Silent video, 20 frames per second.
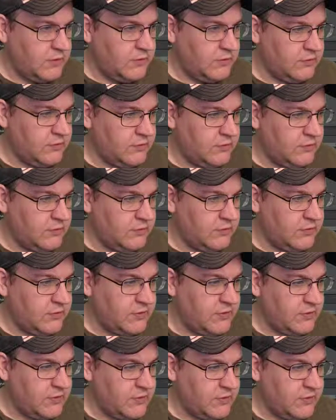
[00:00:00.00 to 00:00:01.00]
Shift.
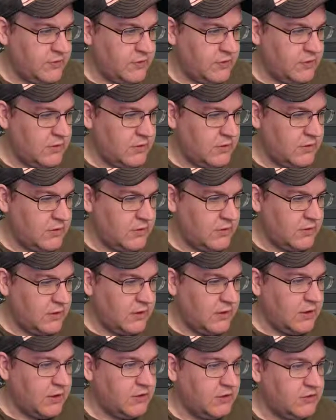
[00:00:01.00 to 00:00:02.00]

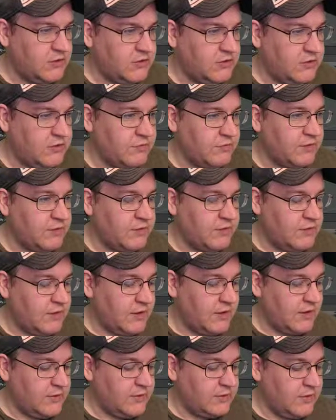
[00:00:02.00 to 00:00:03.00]
Shift
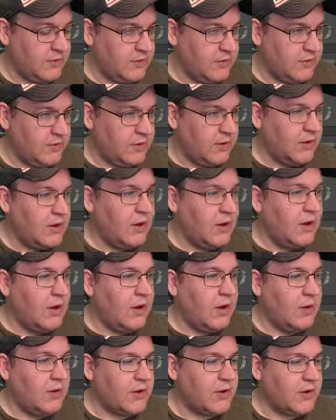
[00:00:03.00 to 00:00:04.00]
does though.
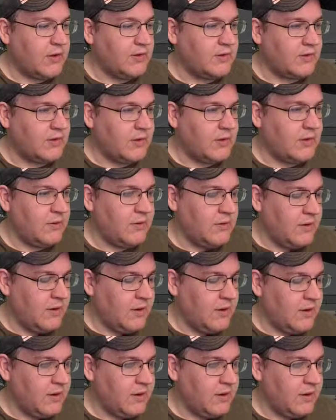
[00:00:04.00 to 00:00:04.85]
Okay, so